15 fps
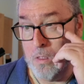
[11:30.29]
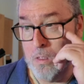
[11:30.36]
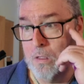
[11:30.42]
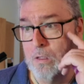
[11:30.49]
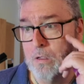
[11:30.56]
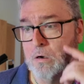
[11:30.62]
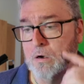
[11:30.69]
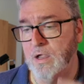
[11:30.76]

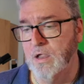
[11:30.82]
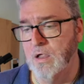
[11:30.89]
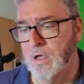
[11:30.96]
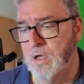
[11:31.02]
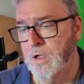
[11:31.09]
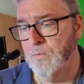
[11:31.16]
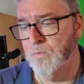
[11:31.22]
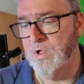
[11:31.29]
All right,
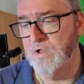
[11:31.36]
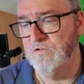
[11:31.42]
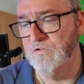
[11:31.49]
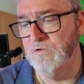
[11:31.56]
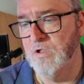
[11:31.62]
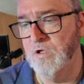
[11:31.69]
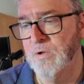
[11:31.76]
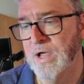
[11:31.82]
I want to
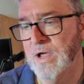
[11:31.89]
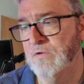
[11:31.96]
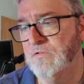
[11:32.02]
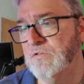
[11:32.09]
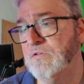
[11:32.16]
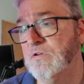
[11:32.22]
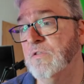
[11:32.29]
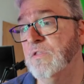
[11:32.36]
know how to
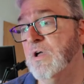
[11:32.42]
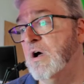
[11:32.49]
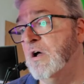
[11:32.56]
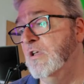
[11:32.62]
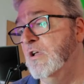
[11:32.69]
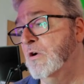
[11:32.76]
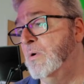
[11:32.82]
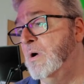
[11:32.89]
turn the
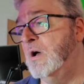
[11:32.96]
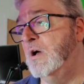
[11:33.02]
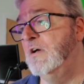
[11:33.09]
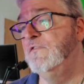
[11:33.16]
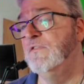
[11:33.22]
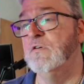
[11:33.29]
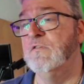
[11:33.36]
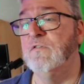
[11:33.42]
audio off
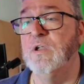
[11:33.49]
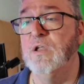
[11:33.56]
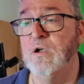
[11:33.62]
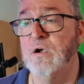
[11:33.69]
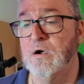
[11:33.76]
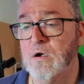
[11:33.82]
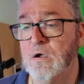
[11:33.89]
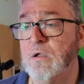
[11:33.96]
over
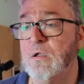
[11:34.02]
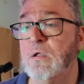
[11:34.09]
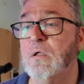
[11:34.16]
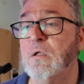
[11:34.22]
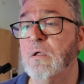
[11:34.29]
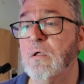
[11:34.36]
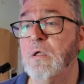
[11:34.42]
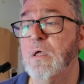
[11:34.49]
here.
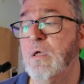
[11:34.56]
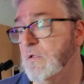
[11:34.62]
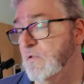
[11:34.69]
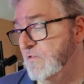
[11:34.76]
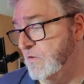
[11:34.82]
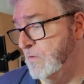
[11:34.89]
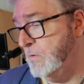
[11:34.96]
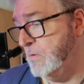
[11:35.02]

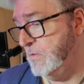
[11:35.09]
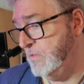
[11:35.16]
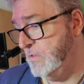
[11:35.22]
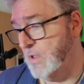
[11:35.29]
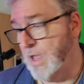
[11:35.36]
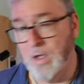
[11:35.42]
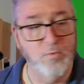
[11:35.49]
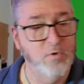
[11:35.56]
So
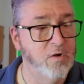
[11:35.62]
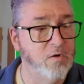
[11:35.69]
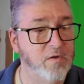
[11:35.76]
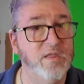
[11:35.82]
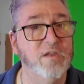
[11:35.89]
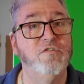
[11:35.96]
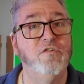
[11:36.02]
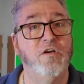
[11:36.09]
I will go to the
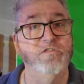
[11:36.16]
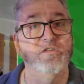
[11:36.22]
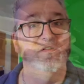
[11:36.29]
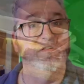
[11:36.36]
instructions.